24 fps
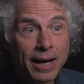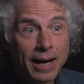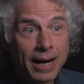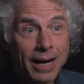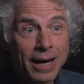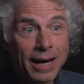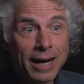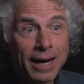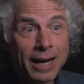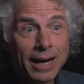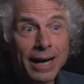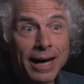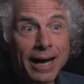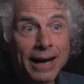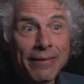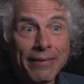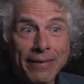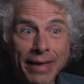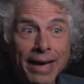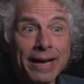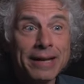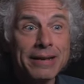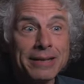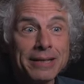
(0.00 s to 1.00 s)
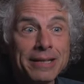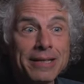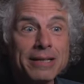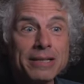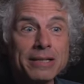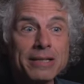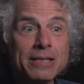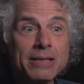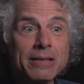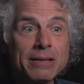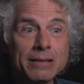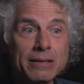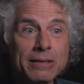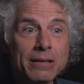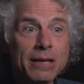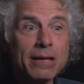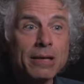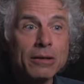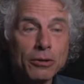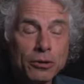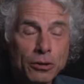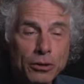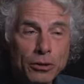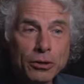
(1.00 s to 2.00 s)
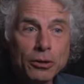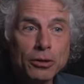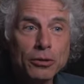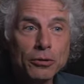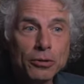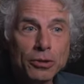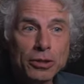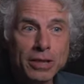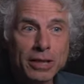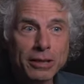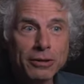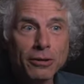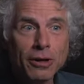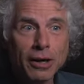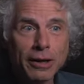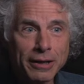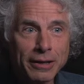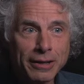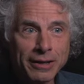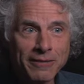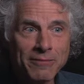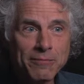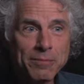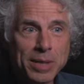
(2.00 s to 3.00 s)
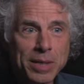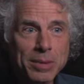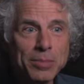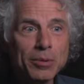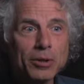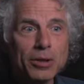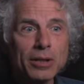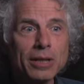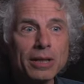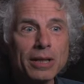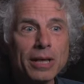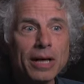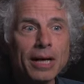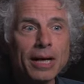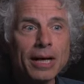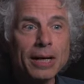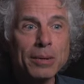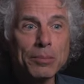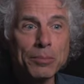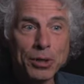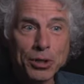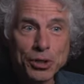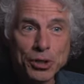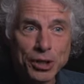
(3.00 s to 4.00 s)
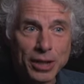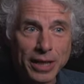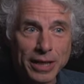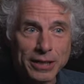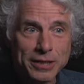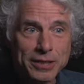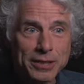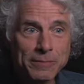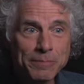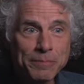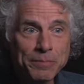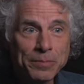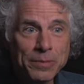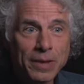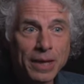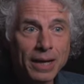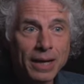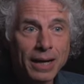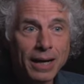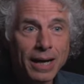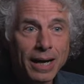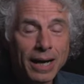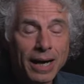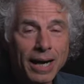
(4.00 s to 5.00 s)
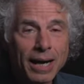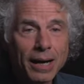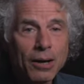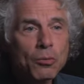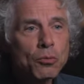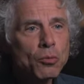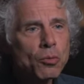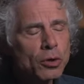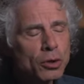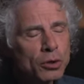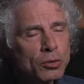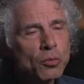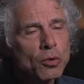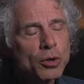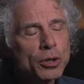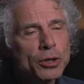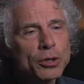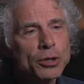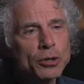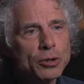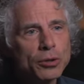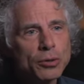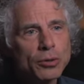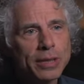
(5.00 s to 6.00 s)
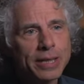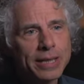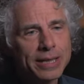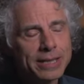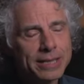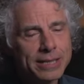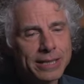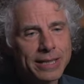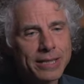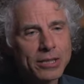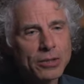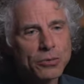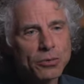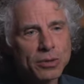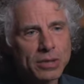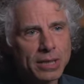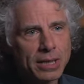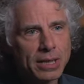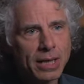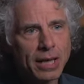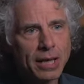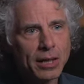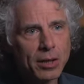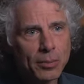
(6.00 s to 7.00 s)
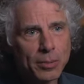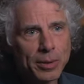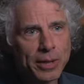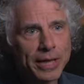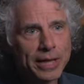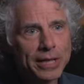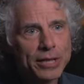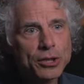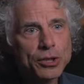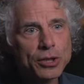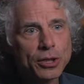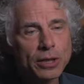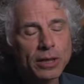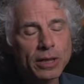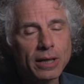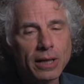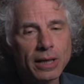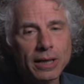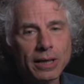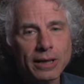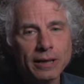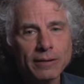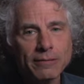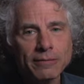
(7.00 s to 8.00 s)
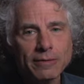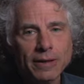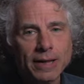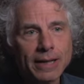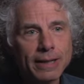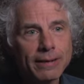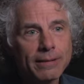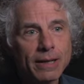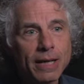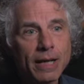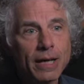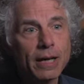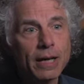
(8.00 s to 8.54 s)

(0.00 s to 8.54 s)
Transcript: Uh, and that is good news that not enough people uh, appreciate. Uh, World War II, in a sense, was the culmination of uh,